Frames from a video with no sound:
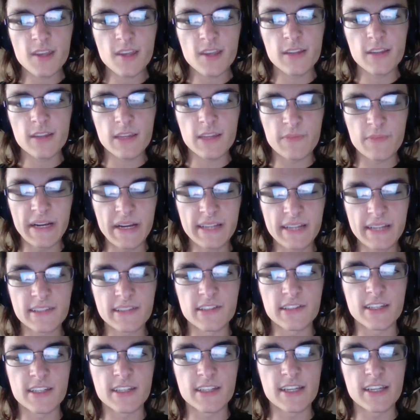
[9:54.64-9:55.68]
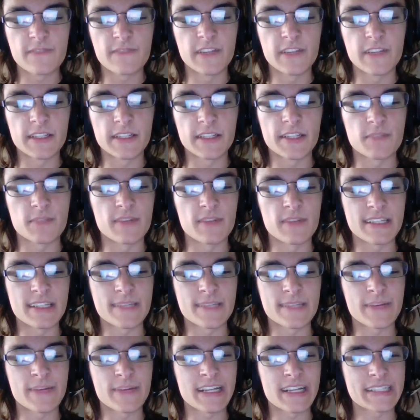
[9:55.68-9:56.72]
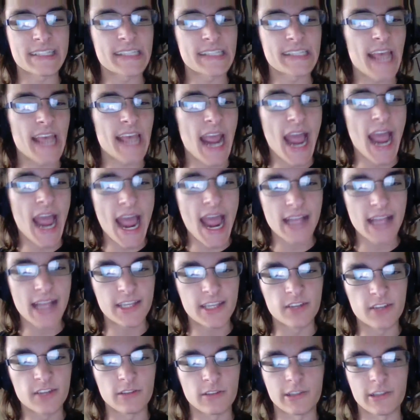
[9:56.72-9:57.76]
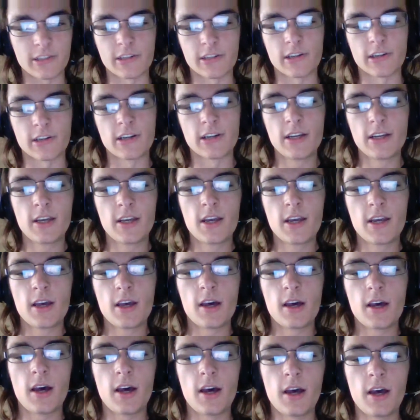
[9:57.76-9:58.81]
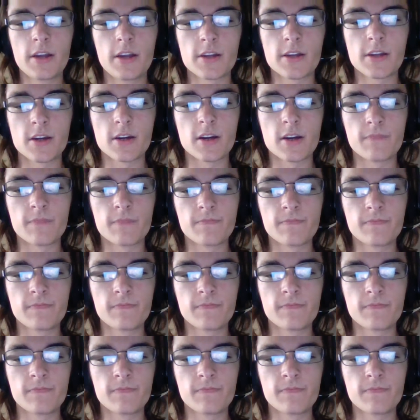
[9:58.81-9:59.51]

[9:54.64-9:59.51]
the Panthers' defense has been spectacular under